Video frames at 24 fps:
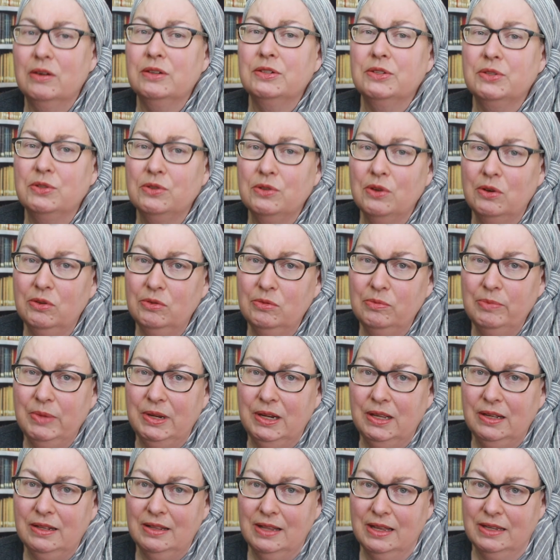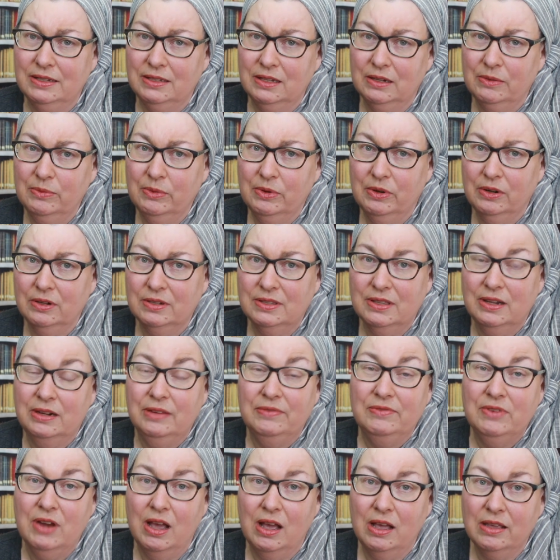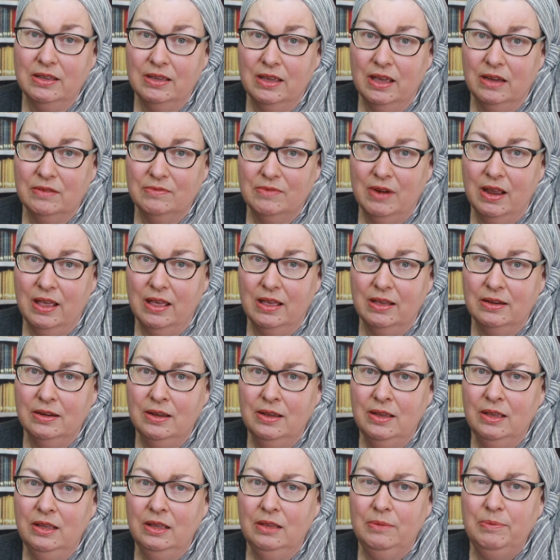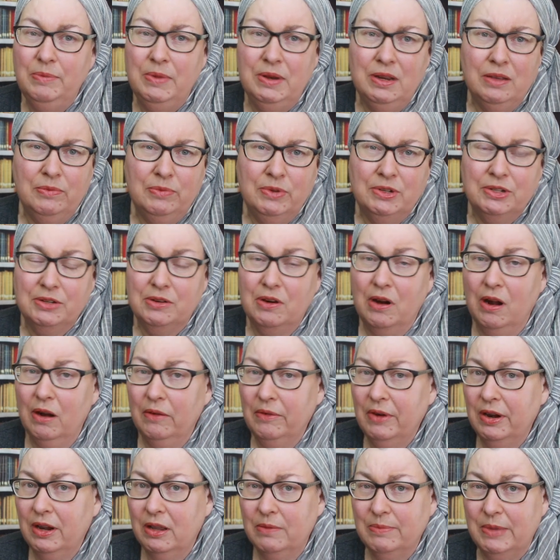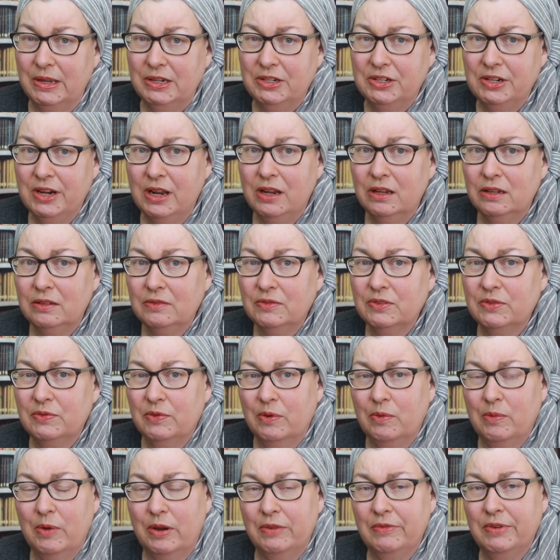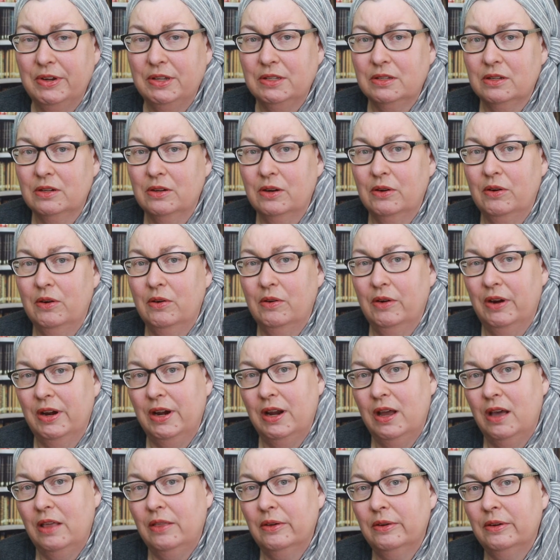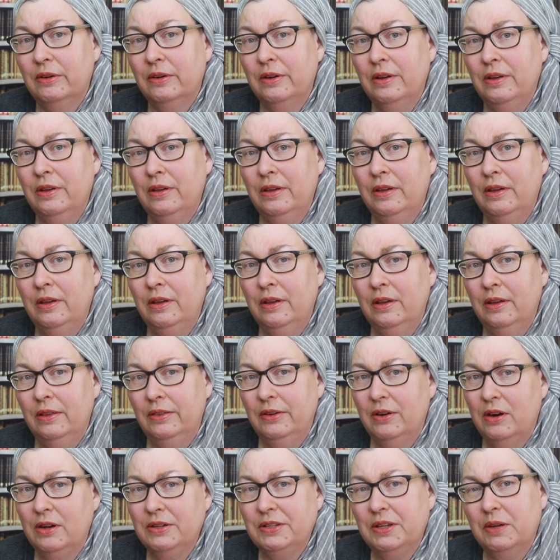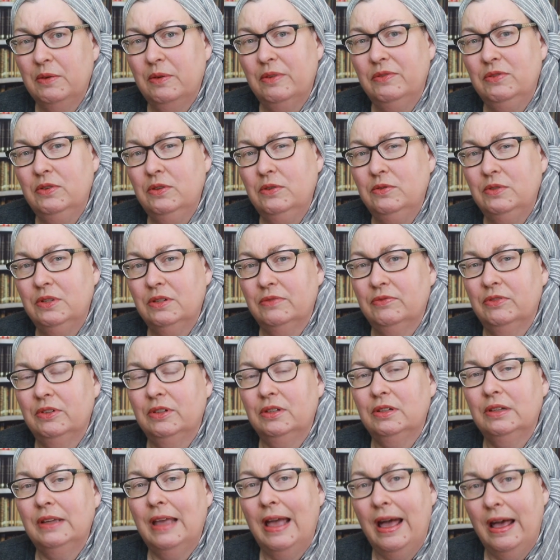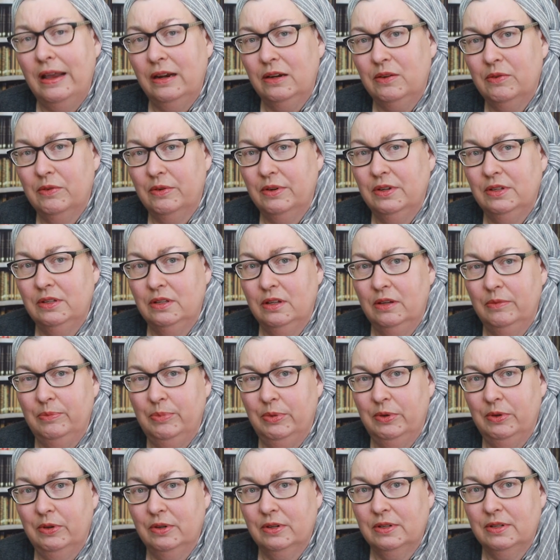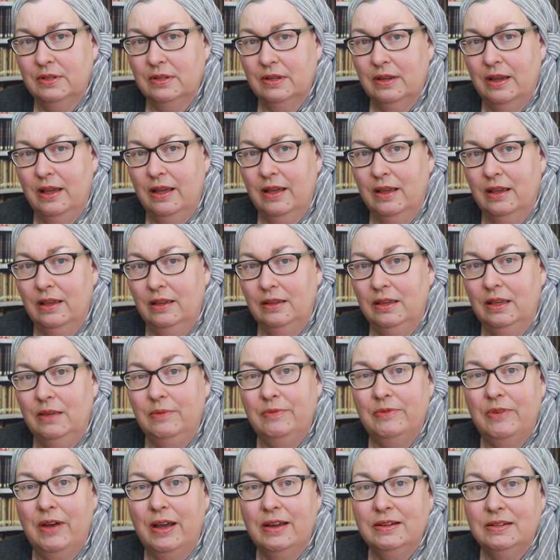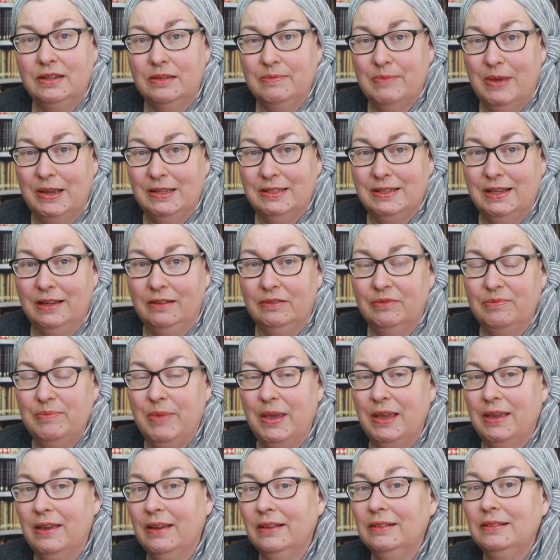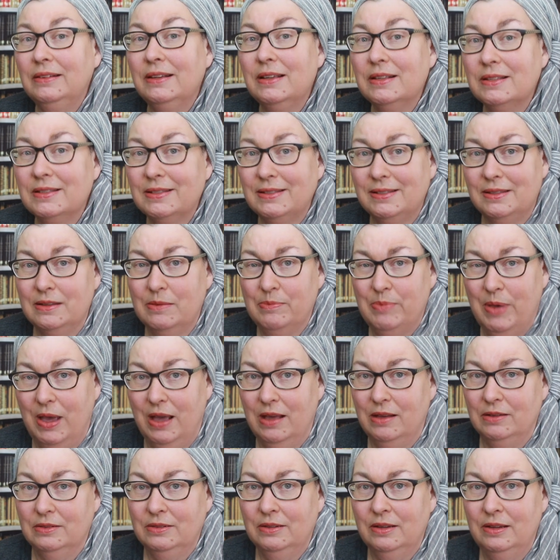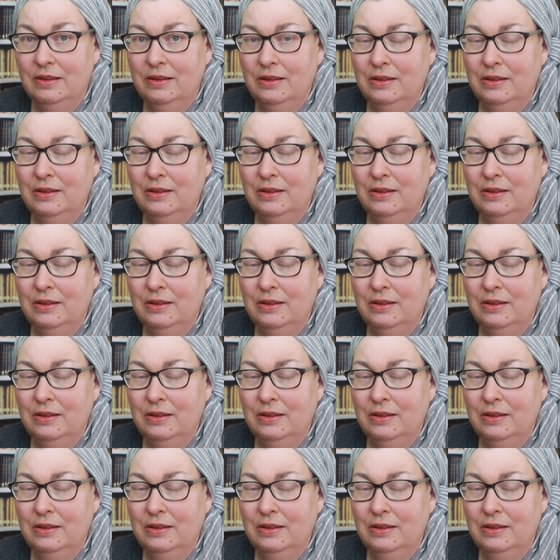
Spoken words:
are so many classic works that I've not yet read, many of which are already on my shelves for one reason or another. There are also a few different categories of books I keep finding myself making lists about,